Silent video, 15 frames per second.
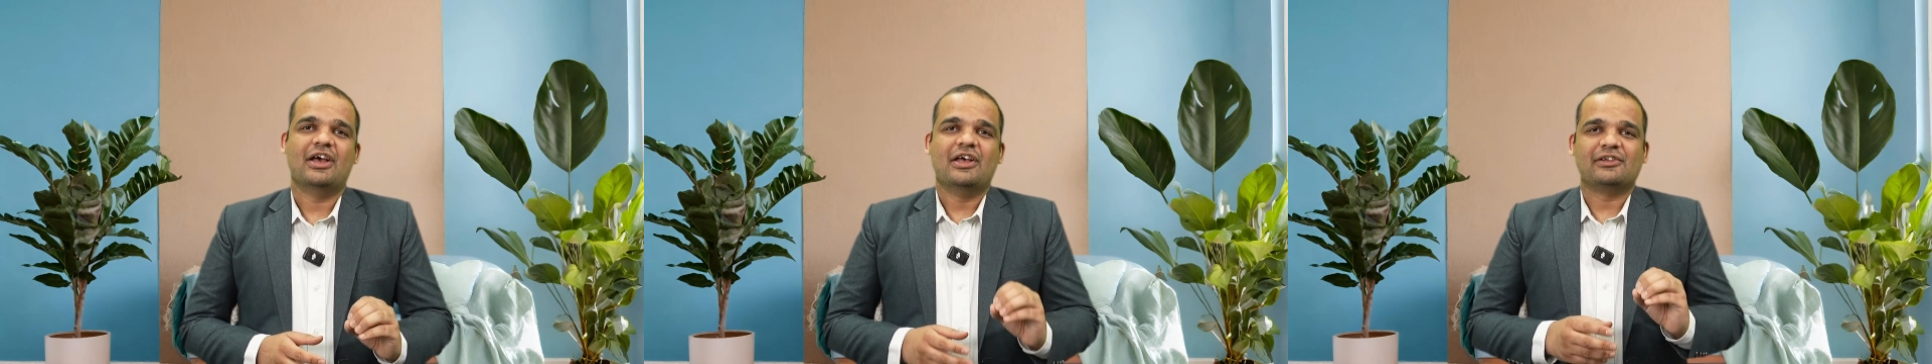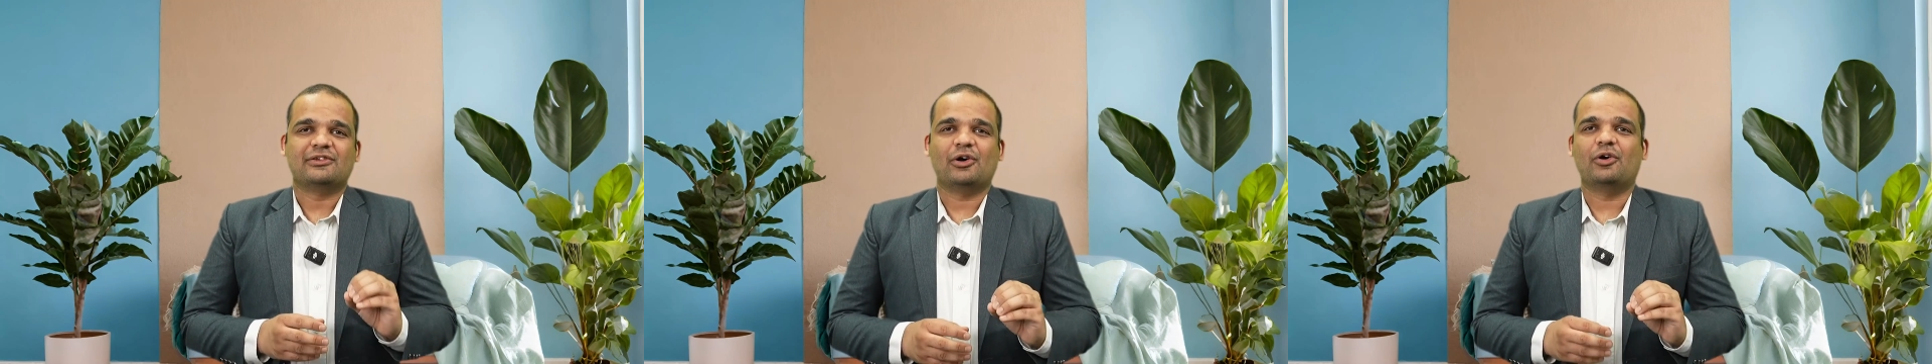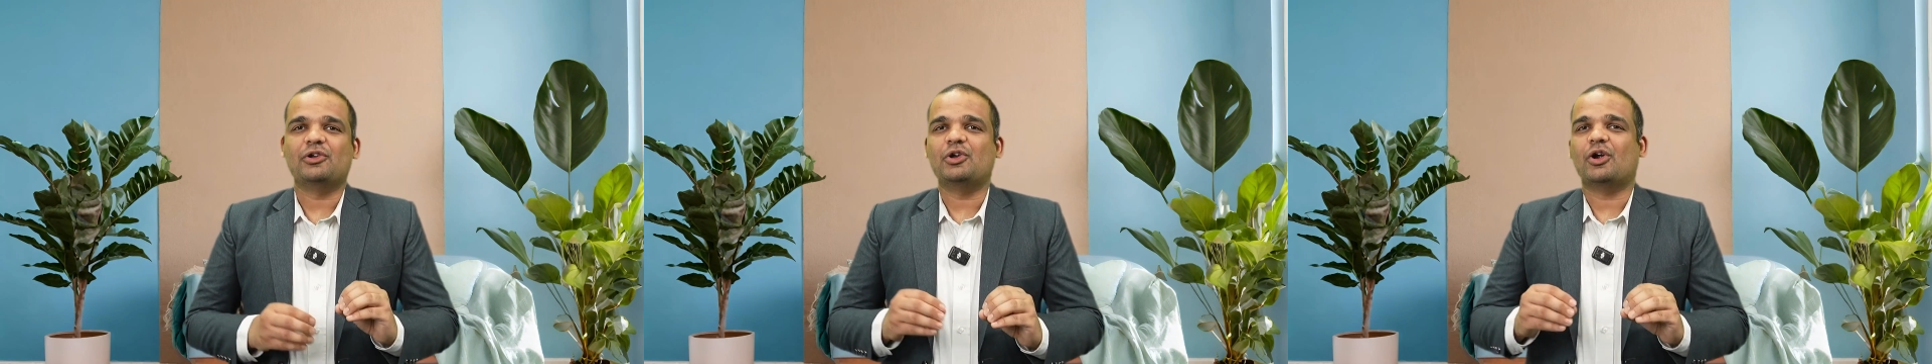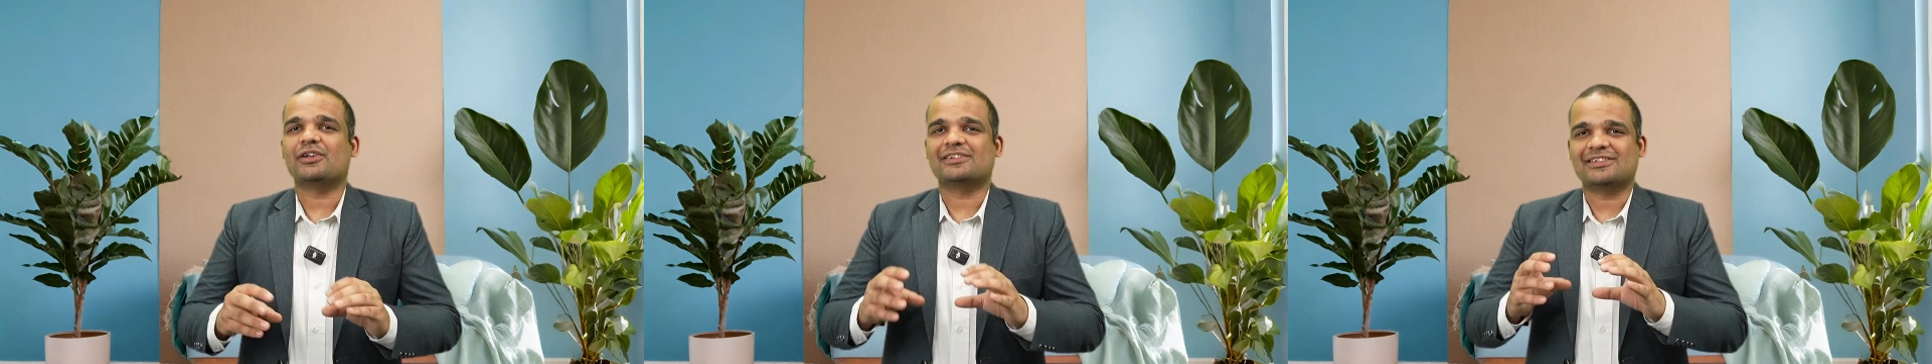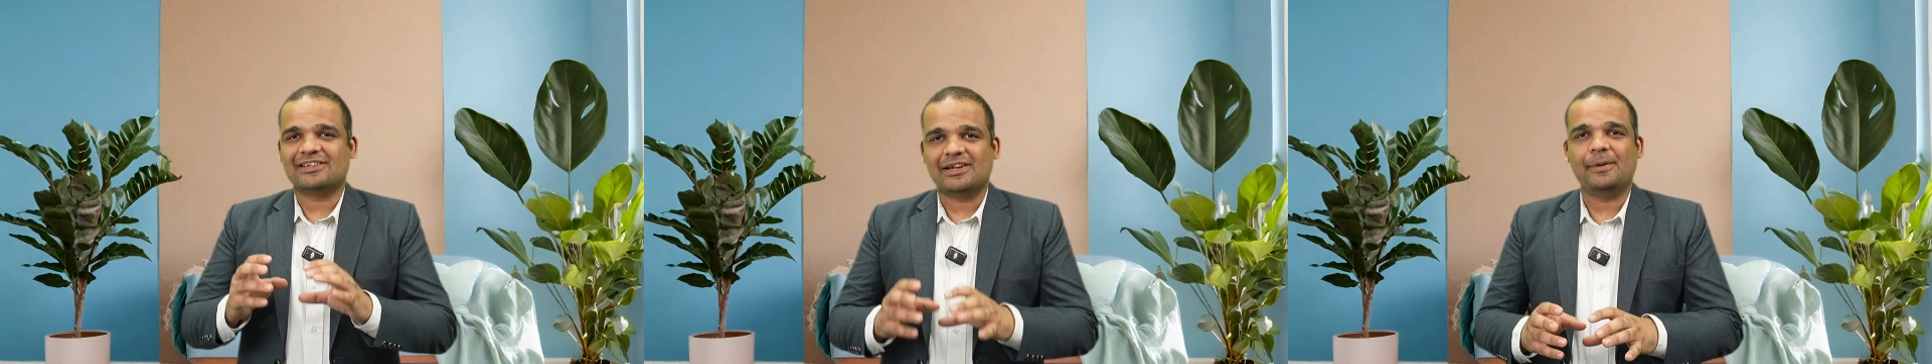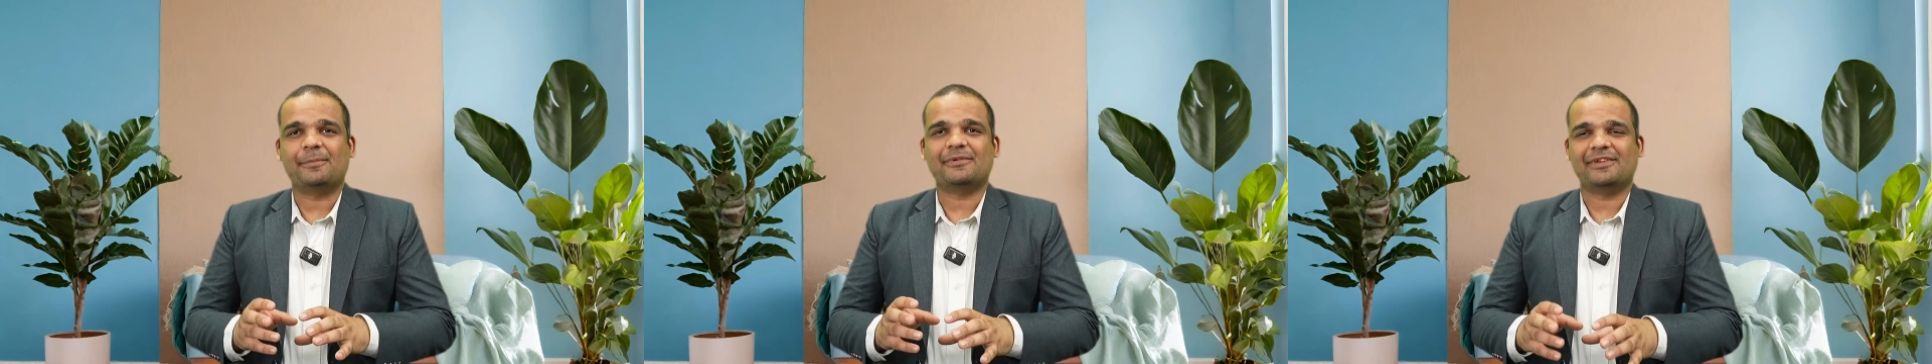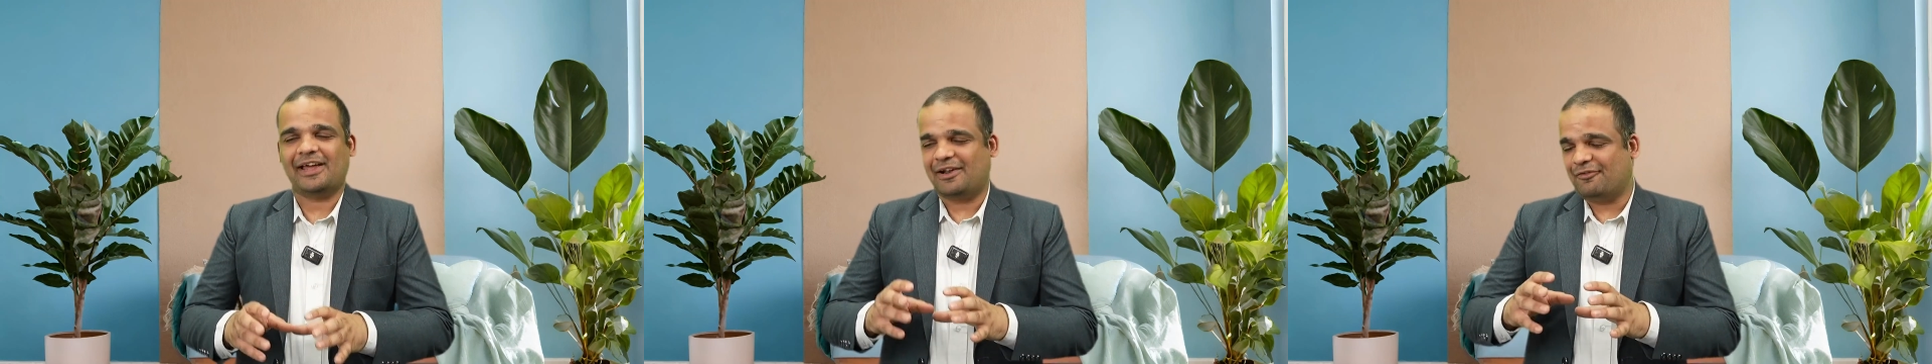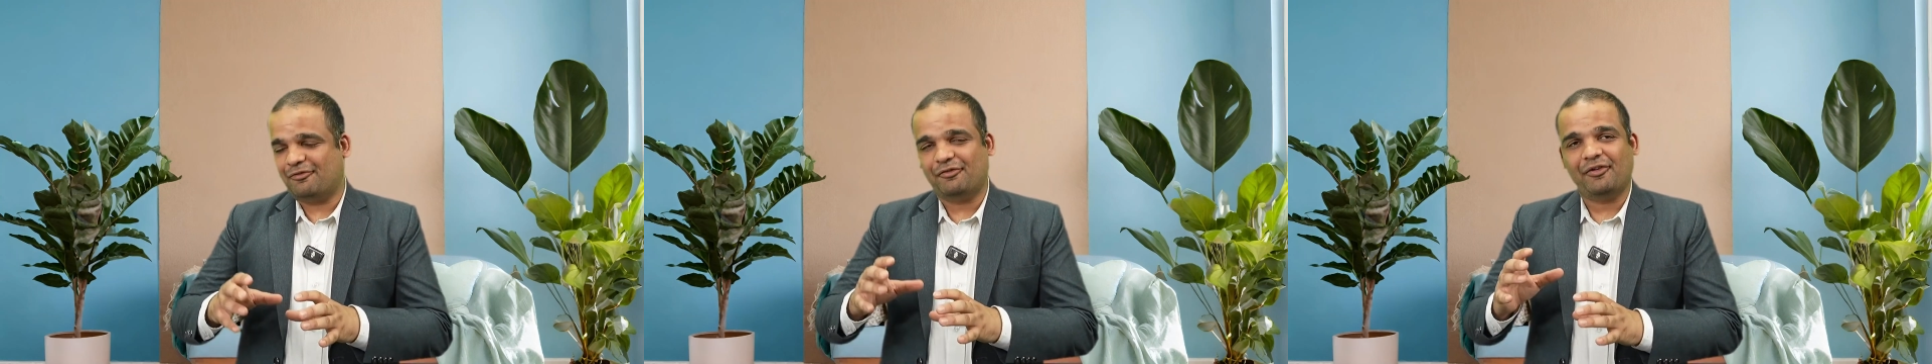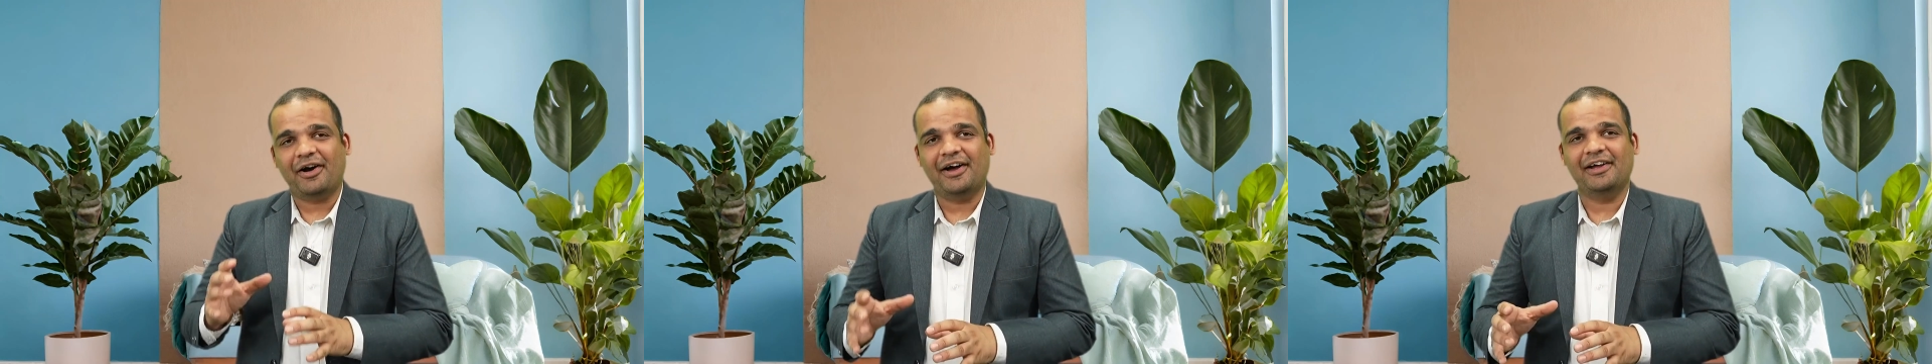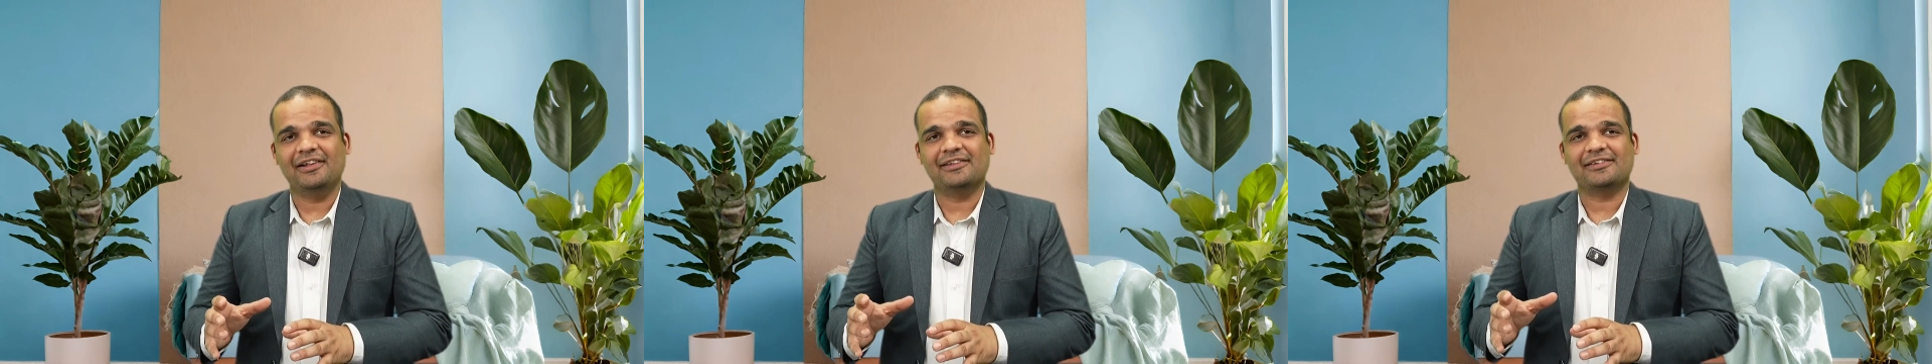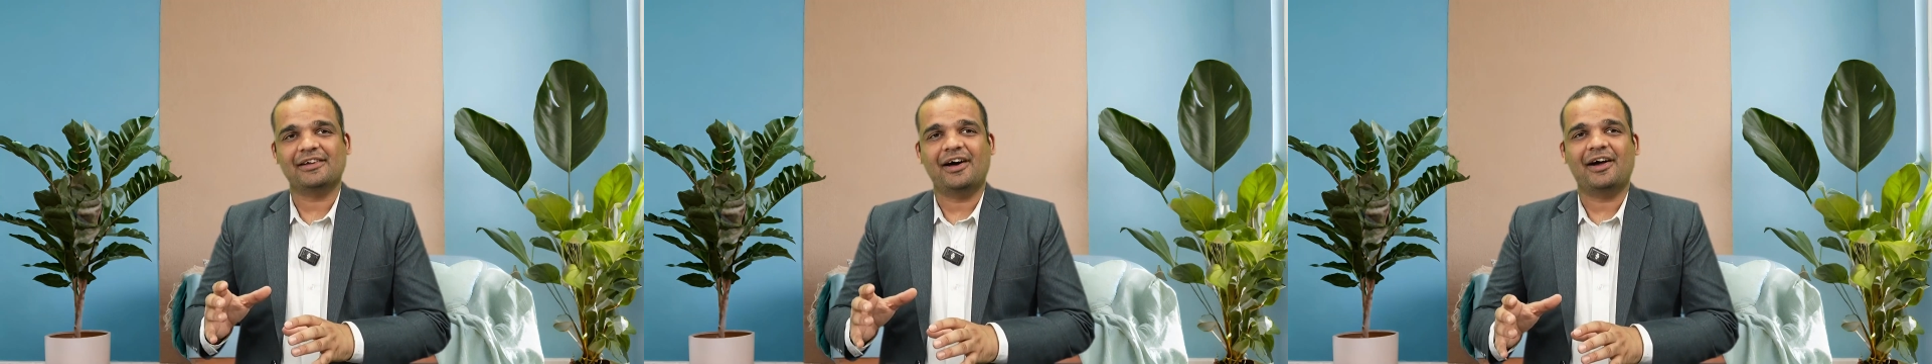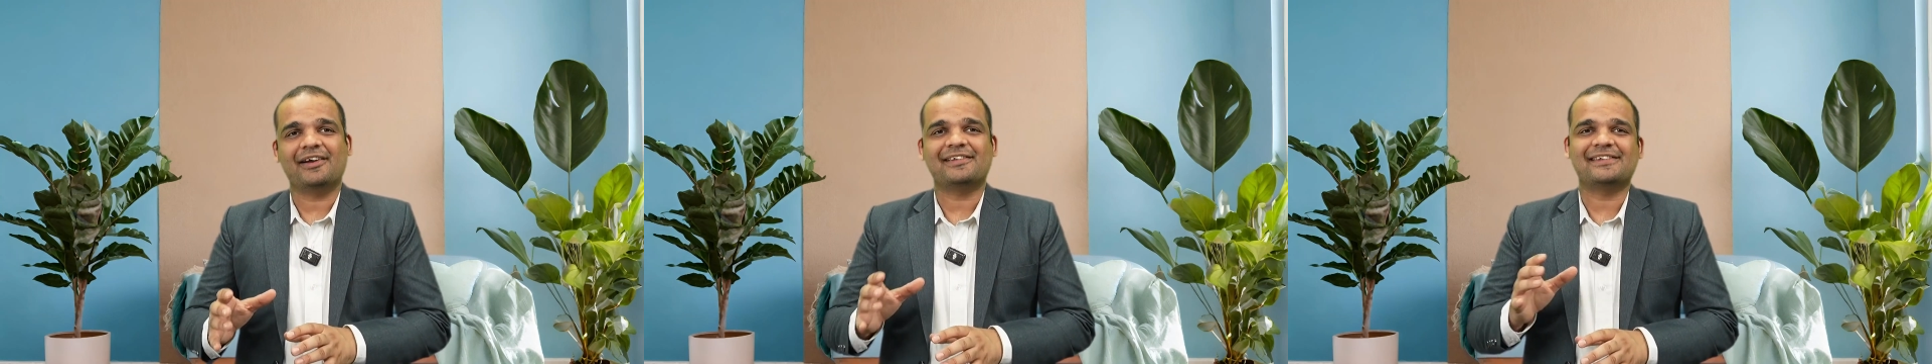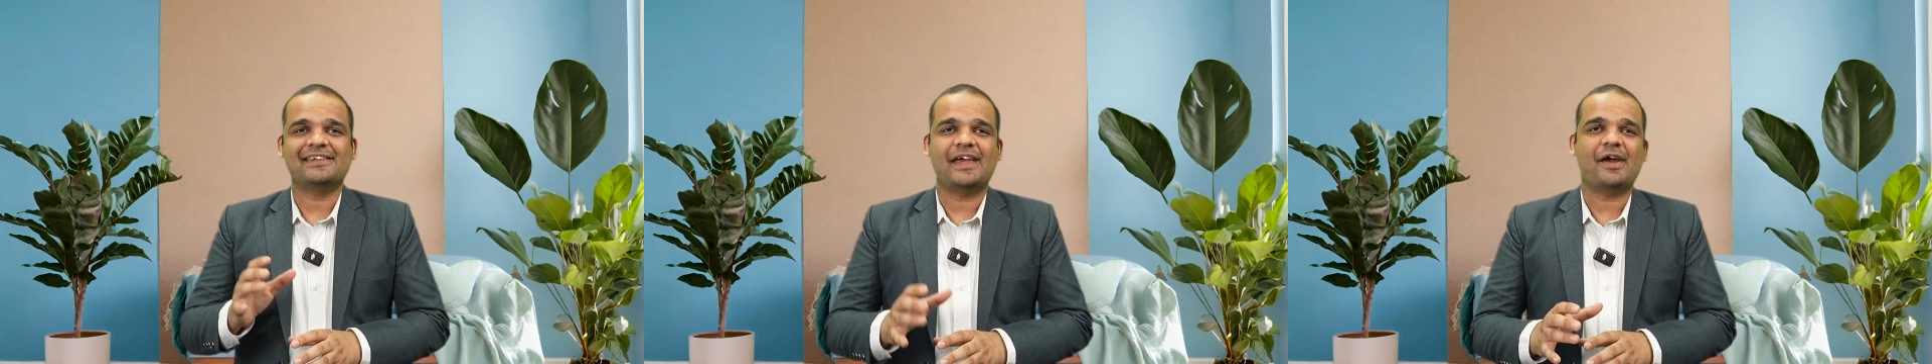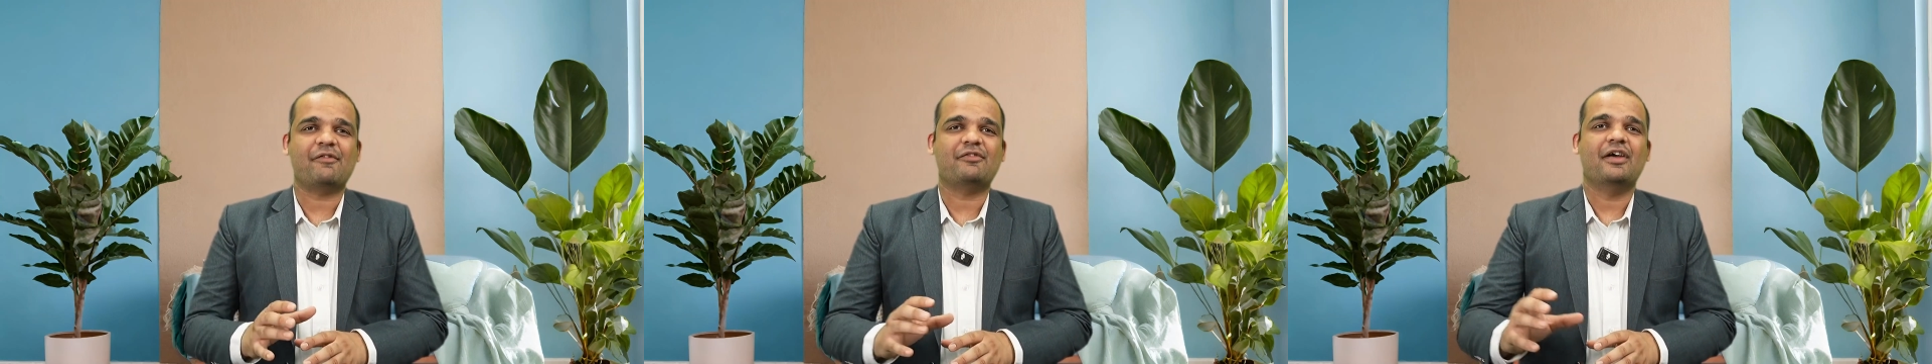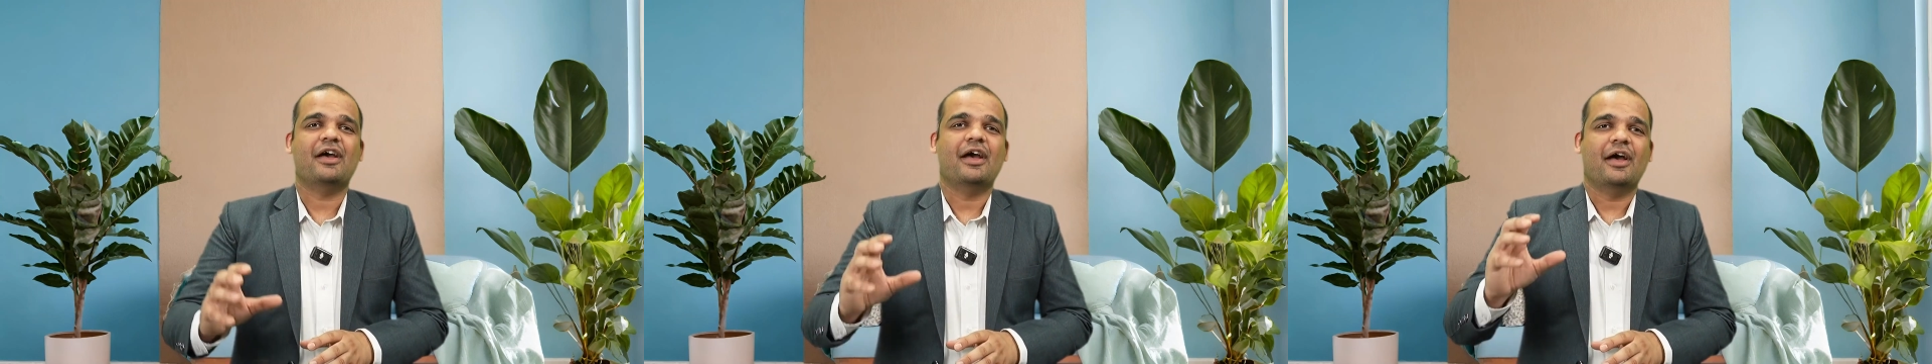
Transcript: so your scripts and files are saved